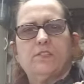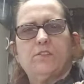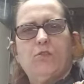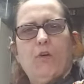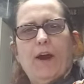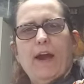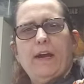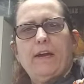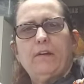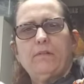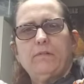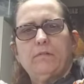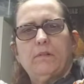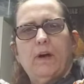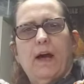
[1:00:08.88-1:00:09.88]
gray,
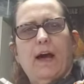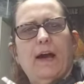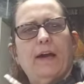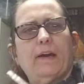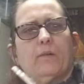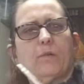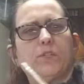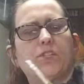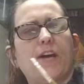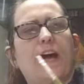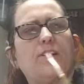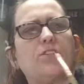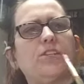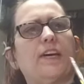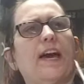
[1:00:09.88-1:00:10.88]
which
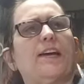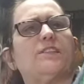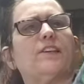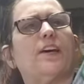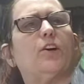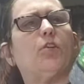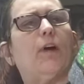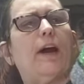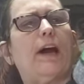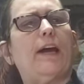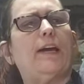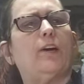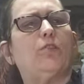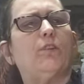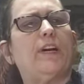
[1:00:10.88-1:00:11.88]
actually has like
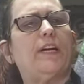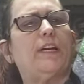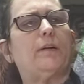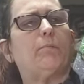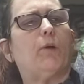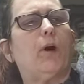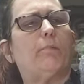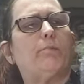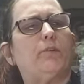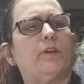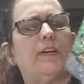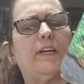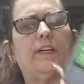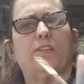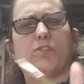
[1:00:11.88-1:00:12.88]
gray and green and purple
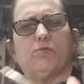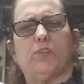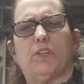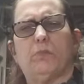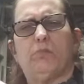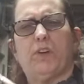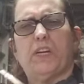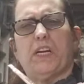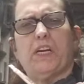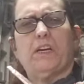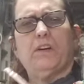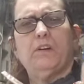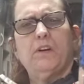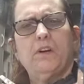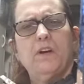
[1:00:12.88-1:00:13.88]
in it. It's really
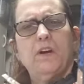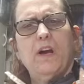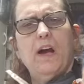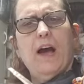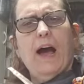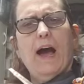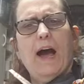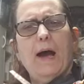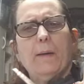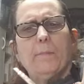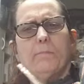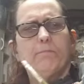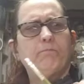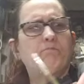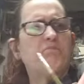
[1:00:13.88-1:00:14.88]
pretty.
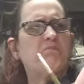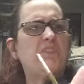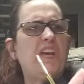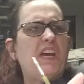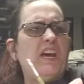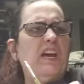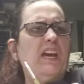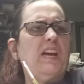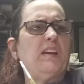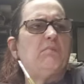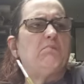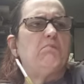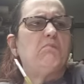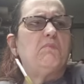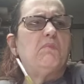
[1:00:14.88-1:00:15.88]
It
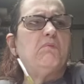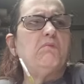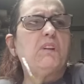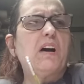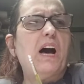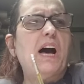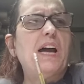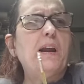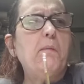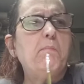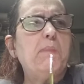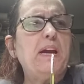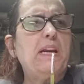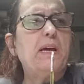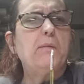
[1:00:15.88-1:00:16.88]
kind of
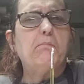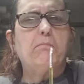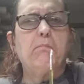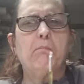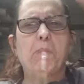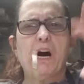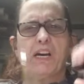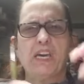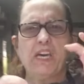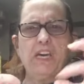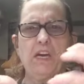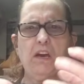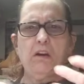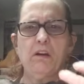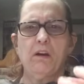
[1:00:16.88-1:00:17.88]
made it
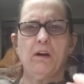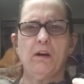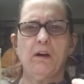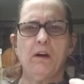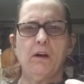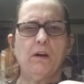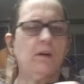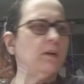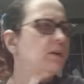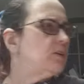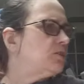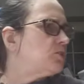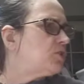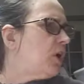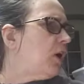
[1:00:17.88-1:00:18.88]
mucky.
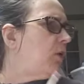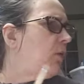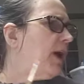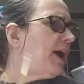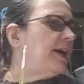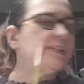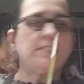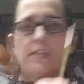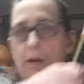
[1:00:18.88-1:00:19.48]
So I ended